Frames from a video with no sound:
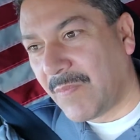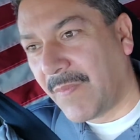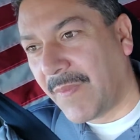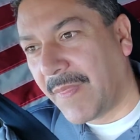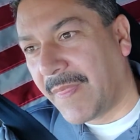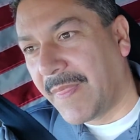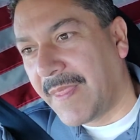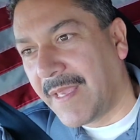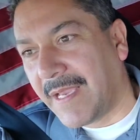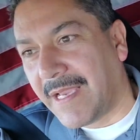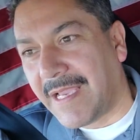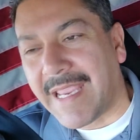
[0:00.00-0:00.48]

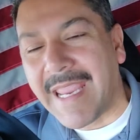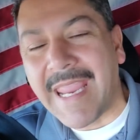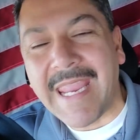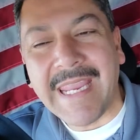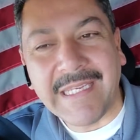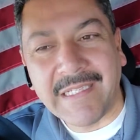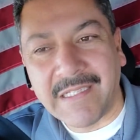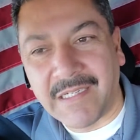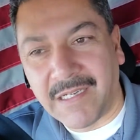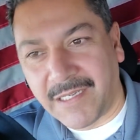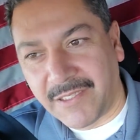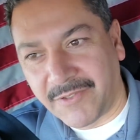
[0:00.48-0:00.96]
The
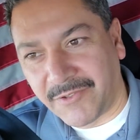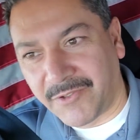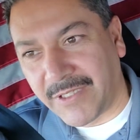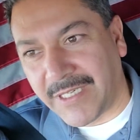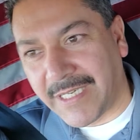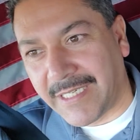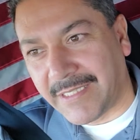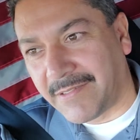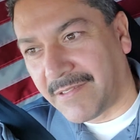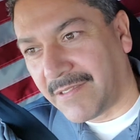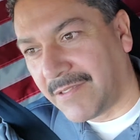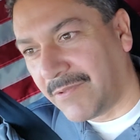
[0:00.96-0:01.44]

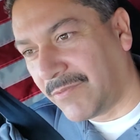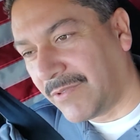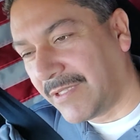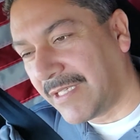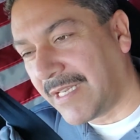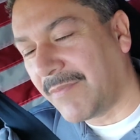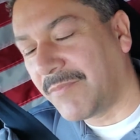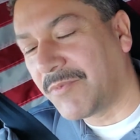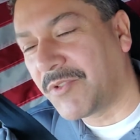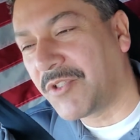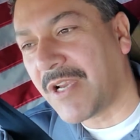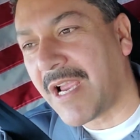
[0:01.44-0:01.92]
800, when
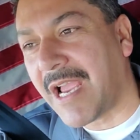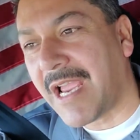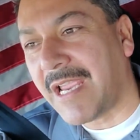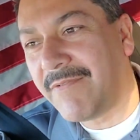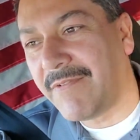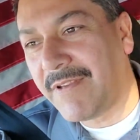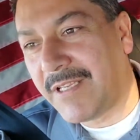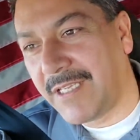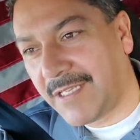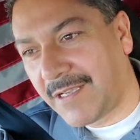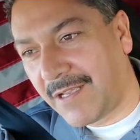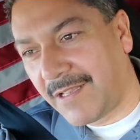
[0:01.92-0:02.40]
I'm
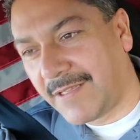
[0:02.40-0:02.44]
driving